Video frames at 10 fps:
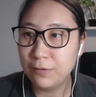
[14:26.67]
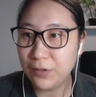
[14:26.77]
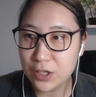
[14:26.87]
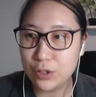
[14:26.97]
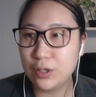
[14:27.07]

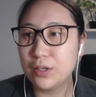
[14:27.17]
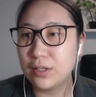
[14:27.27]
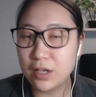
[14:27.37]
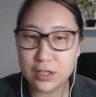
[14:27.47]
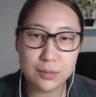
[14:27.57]
features
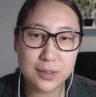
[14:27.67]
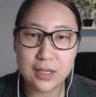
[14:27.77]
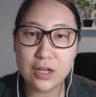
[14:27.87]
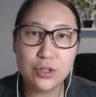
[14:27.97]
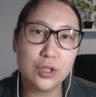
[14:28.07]
and
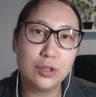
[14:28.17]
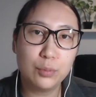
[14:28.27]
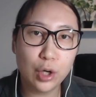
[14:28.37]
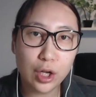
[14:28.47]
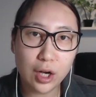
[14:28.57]
customization
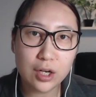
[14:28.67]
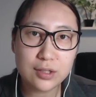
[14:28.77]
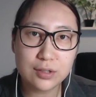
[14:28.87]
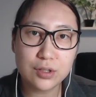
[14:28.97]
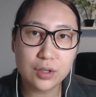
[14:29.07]
of
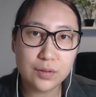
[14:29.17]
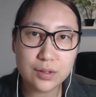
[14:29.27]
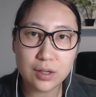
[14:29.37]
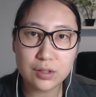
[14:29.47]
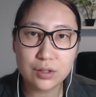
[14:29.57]
products and
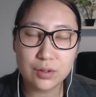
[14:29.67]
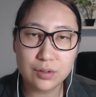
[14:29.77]
services to